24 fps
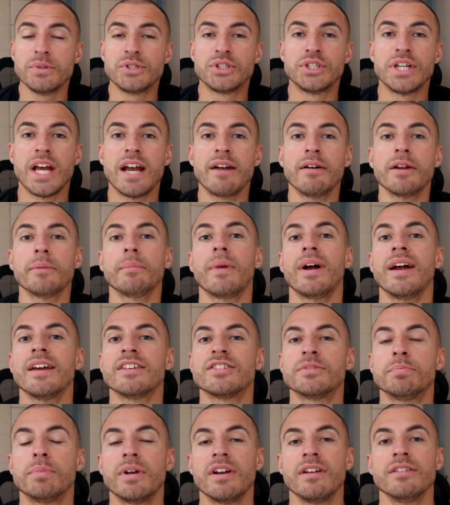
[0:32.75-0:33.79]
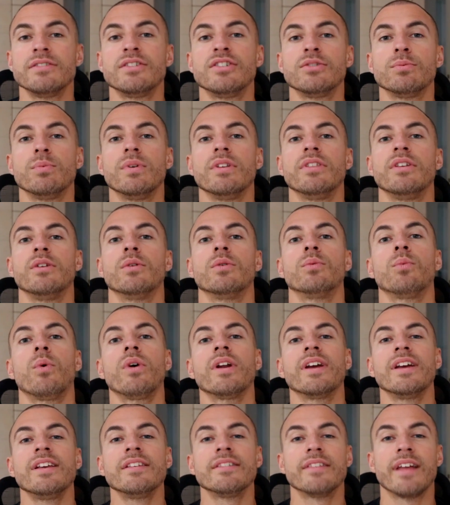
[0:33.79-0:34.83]
be sharing my experiences with you and
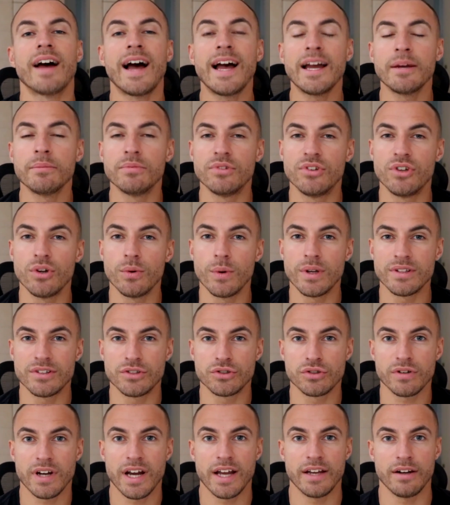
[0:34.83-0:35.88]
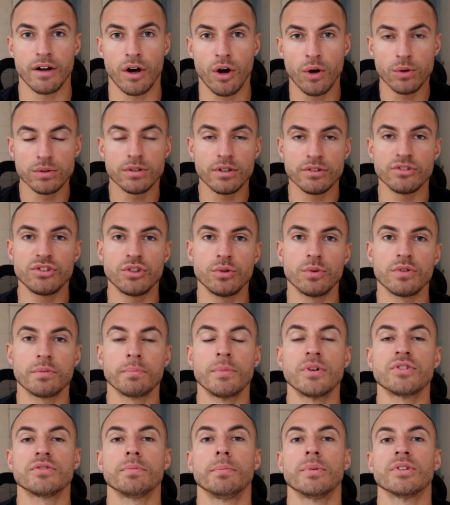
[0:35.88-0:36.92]
what it is that I am doing to try and hold on to as
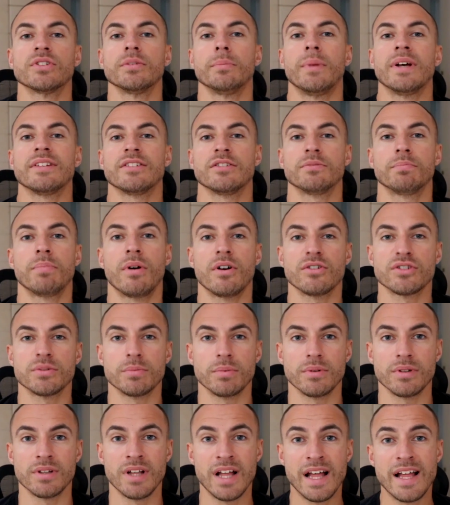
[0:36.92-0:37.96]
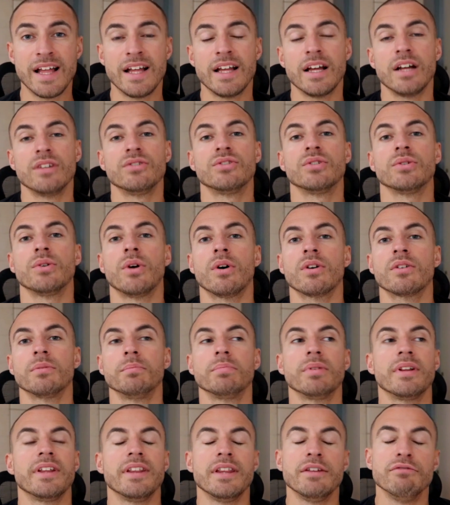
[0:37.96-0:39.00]
much muscle mass as possible and to not
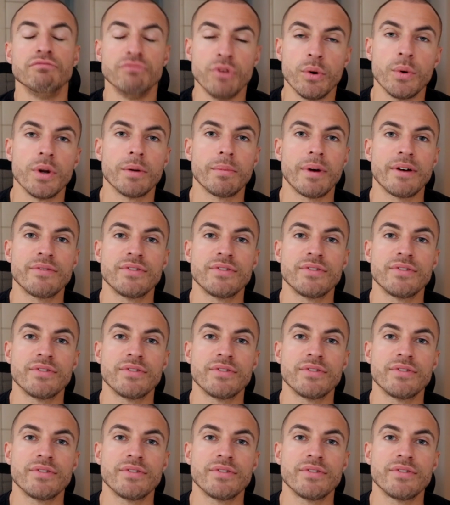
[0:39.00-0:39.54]
completely ruin my